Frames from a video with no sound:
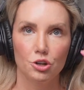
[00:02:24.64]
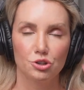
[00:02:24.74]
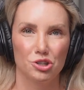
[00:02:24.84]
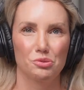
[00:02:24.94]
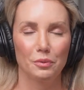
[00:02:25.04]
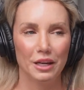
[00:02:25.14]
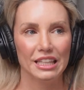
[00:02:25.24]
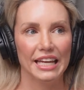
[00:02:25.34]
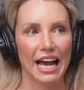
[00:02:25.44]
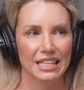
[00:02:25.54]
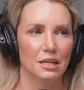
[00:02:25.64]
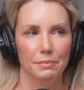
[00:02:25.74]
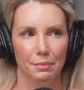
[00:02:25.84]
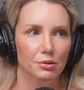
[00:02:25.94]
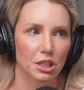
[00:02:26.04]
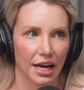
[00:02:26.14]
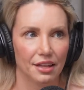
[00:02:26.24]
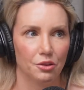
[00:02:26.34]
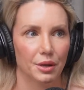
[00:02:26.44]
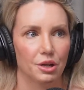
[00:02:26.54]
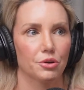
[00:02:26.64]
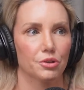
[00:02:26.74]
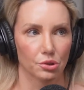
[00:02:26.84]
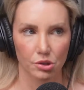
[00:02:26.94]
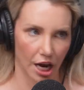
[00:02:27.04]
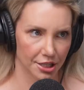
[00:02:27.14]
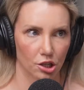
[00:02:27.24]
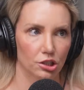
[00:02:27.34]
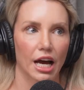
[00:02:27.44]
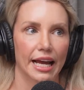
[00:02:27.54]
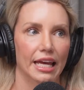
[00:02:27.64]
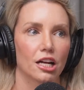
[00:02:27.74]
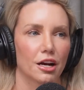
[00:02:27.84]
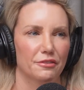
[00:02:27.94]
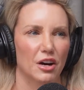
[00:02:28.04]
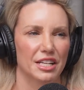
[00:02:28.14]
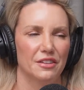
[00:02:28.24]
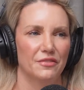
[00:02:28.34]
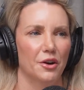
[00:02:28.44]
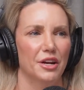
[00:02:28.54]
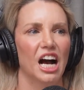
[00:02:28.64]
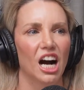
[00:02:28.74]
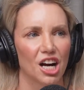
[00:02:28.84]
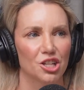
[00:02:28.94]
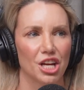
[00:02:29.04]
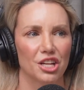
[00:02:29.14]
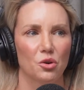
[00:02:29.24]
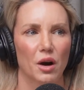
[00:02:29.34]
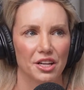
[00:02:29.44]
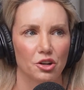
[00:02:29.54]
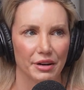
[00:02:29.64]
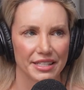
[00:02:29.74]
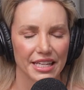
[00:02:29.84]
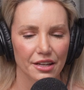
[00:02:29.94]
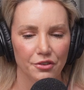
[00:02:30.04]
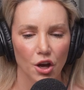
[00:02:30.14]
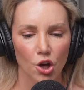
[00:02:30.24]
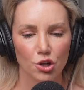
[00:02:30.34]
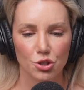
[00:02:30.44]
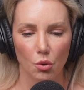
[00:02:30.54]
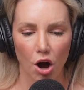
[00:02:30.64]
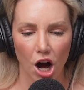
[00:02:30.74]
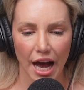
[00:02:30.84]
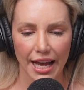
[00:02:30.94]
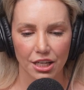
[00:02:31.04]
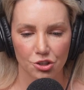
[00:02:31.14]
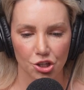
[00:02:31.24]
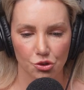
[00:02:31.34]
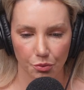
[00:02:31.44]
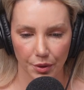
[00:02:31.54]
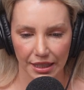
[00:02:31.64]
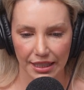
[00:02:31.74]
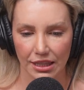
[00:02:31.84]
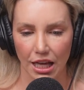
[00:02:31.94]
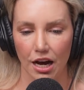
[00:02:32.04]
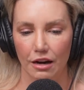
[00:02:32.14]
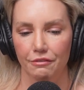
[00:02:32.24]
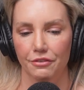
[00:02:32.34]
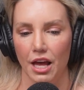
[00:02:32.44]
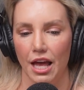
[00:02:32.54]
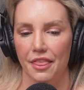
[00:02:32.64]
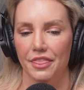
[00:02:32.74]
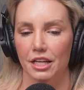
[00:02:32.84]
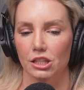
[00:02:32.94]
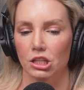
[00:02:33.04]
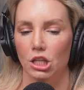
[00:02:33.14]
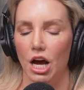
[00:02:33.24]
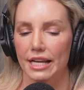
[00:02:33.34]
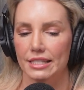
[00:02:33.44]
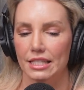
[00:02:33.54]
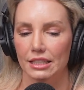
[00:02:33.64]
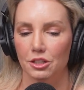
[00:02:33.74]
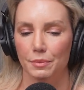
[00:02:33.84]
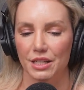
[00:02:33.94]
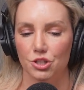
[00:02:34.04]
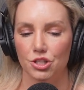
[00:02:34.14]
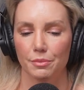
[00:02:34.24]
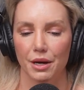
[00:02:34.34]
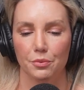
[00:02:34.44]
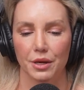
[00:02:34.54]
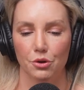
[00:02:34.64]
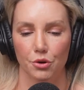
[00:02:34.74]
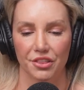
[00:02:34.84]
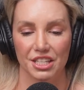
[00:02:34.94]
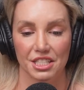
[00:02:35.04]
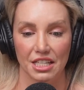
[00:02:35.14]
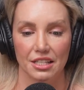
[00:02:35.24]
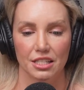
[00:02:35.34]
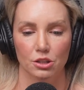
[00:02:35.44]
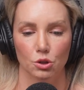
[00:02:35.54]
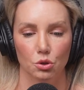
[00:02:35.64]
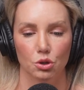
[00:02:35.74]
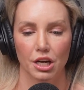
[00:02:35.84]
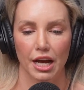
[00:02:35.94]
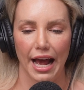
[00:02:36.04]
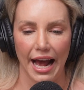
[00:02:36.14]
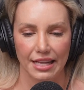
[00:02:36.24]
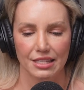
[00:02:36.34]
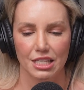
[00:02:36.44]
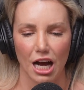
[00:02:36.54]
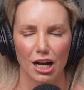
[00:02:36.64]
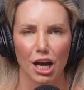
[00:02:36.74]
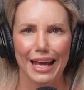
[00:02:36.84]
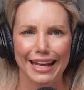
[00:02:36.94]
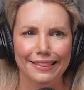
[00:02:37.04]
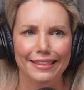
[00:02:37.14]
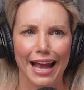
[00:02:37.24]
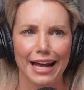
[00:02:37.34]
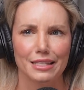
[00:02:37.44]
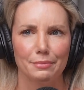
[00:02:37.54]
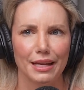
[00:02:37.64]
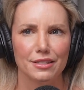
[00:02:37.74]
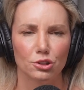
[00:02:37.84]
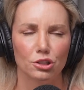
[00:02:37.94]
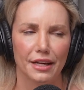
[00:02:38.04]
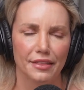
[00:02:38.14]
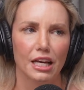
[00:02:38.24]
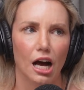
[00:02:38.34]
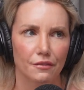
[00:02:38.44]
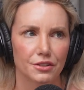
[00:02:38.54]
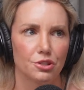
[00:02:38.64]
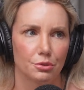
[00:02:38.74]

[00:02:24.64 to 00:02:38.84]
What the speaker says: just really hate, some people like the regrowth look. I don't like it. I find it very harsh and quite aggressive. So I just really love that it lightens it a little bit just so my regrowth doesn't look as dark. In the ads, it makes it look like it covers